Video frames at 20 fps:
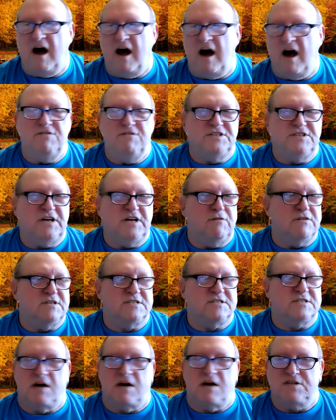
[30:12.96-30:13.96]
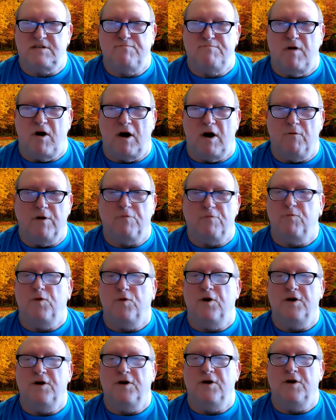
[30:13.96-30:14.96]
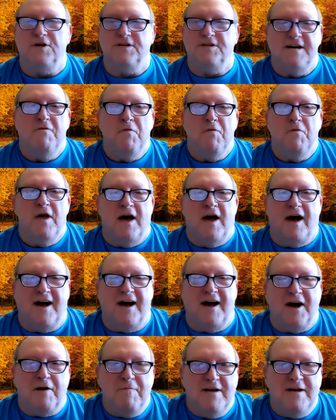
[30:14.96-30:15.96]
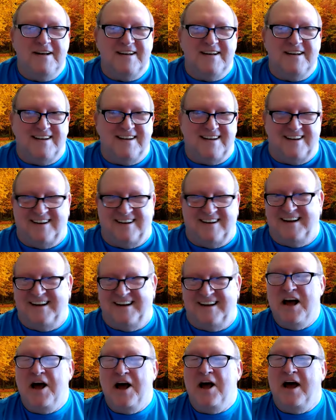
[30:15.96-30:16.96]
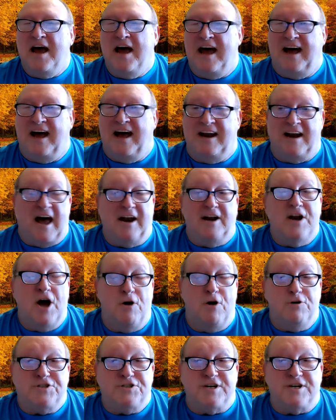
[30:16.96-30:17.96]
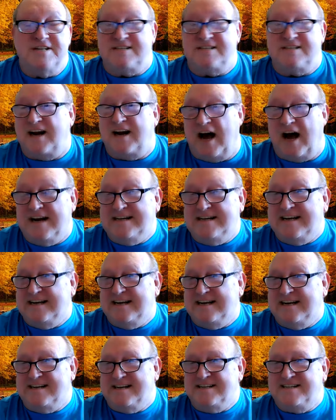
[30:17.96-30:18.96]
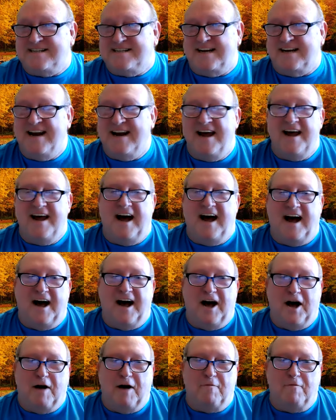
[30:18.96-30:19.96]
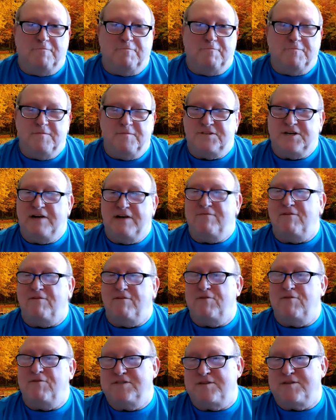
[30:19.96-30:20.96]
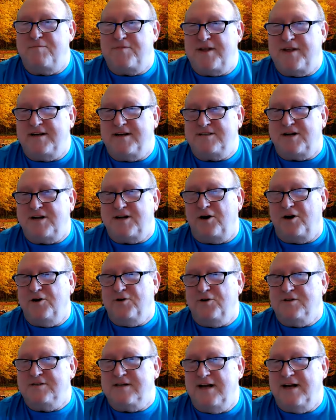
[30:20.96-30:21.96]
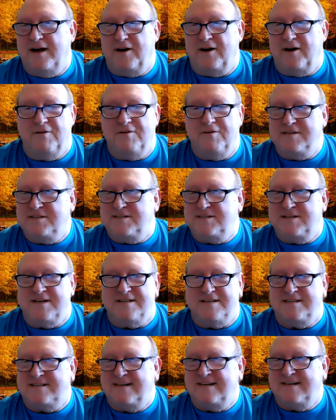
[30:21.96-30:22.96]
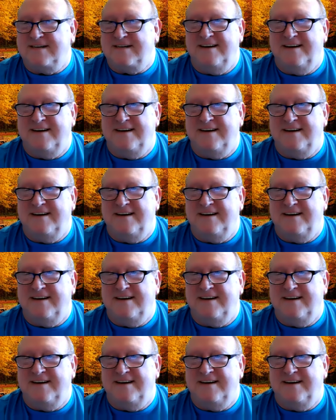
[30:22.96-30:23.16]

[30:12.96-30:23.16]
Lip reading: Oh, she was so smart with words and notions and ideas. And she even wrote some things in our newsletter that was just